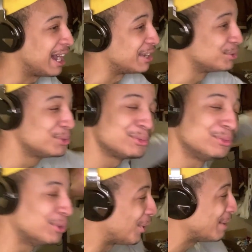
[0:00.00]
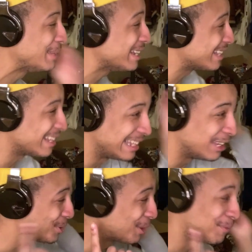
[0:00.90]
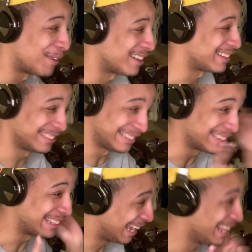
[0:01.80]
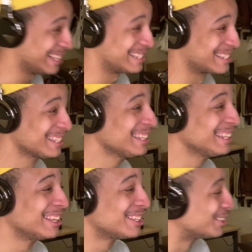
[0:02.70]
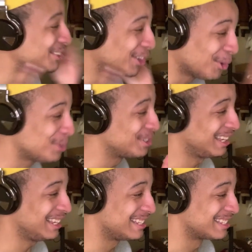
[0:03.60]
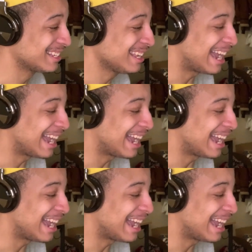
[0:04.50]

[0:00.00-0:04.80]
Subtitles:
And you know immediately who the fuck that is. Yeah, you know who that is.